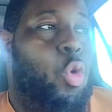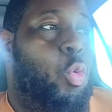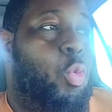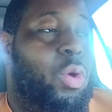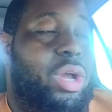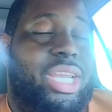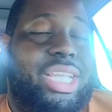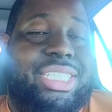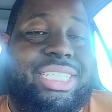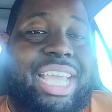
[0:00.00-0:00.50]

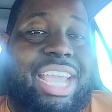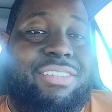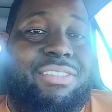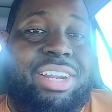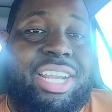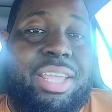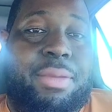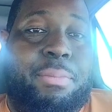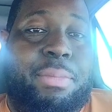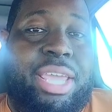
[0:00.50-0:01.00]
what does that
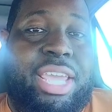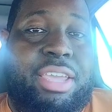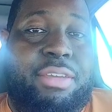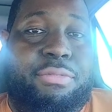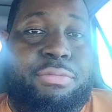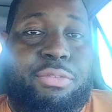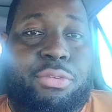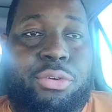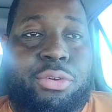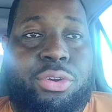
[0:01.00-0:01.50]
really mean
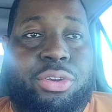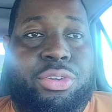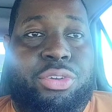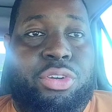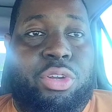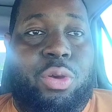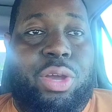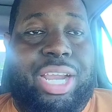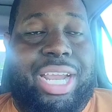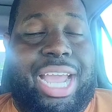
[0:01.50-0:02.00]
for, you
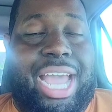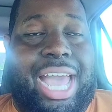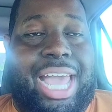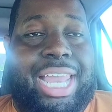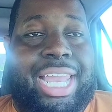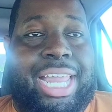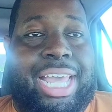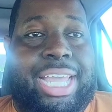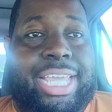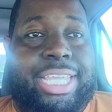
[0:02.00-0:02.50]
know, a guy
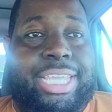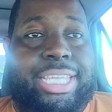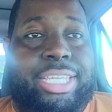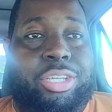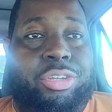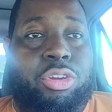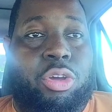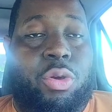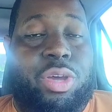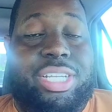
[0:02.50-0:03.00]
like,
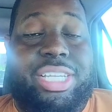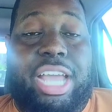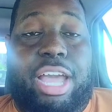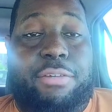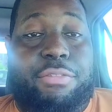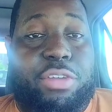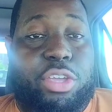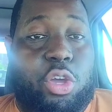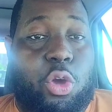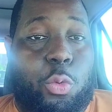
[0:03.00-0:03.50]
you know,
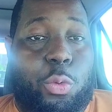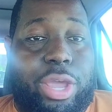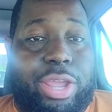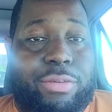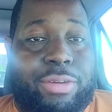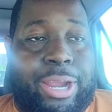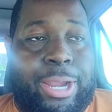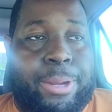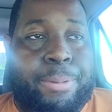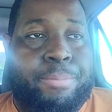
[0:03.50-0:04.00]
Odafe Owe,
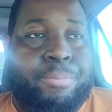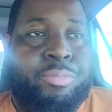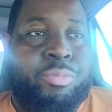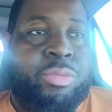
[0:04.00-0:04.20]
right?